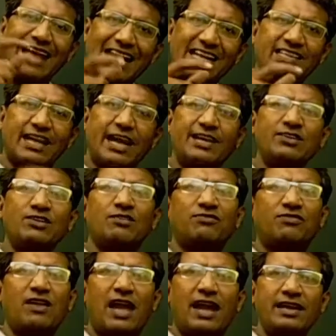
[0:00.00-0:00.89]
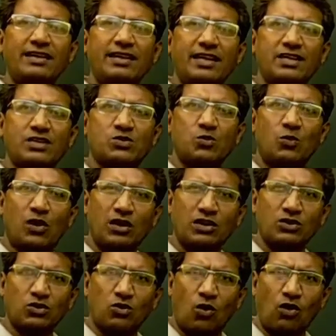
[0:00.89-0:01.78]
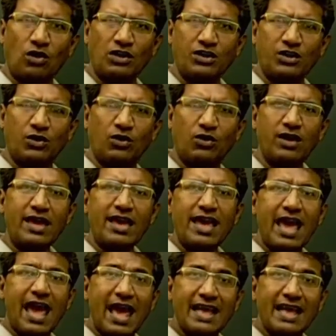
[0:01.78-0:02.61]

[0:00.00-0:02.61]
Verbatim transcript: That kind of line is what called your